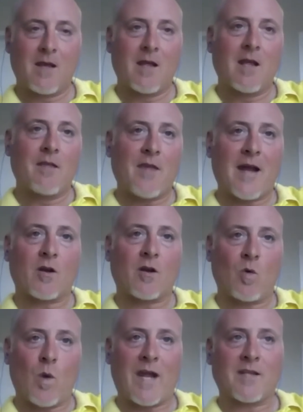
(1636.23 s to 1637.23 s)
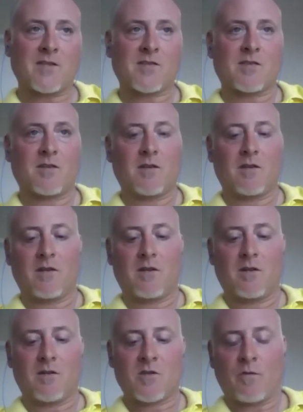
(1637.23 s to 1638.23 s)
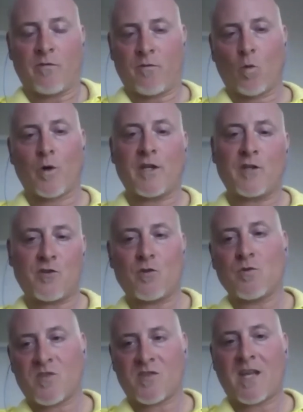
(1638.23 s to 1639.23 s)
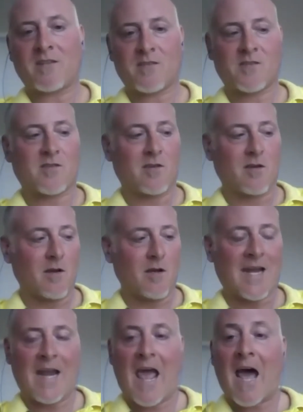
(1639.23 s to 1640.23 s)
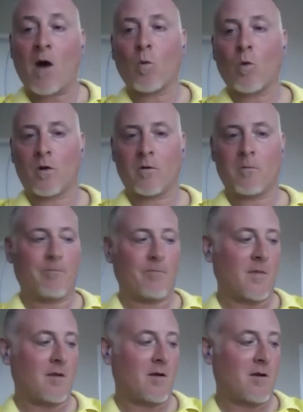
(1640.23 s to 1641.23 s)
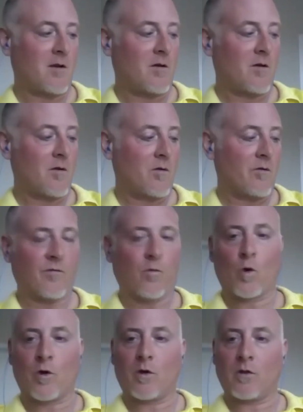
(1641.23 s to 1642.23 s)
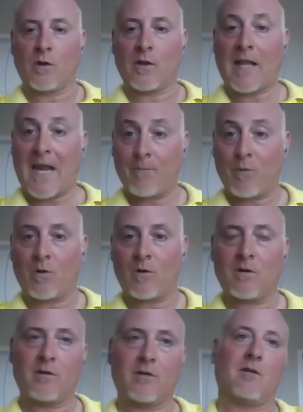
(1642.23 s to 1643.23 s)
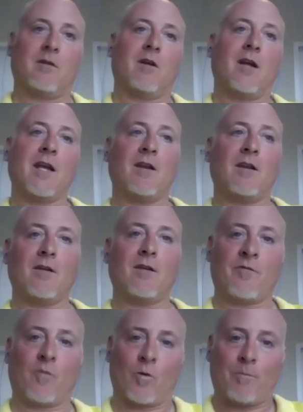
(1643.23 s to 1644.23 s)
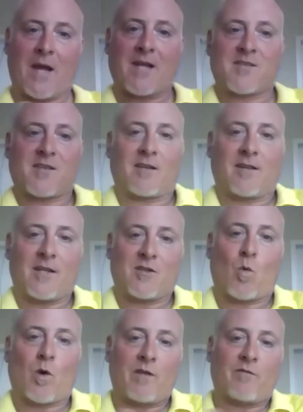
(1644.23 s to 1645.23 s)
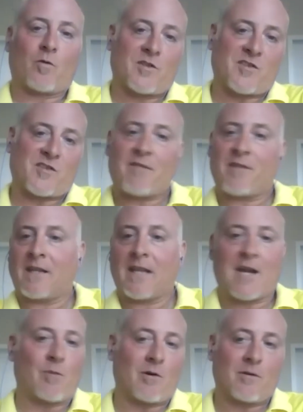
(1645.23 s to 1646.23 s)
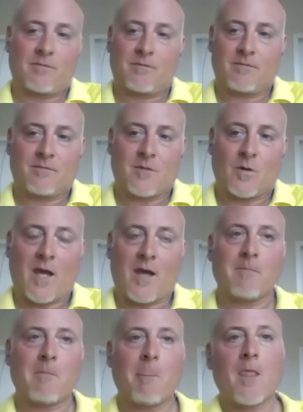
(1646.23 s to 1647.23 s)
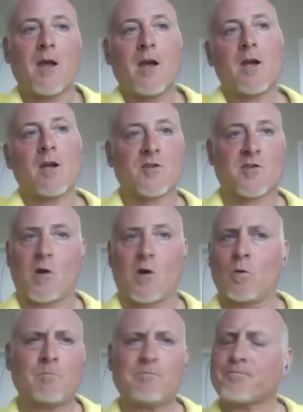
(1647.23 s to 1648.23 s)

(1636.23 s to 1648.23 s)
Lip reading: that equates to 42 cents an hour for labor for basically 24/7 labor. Okay. So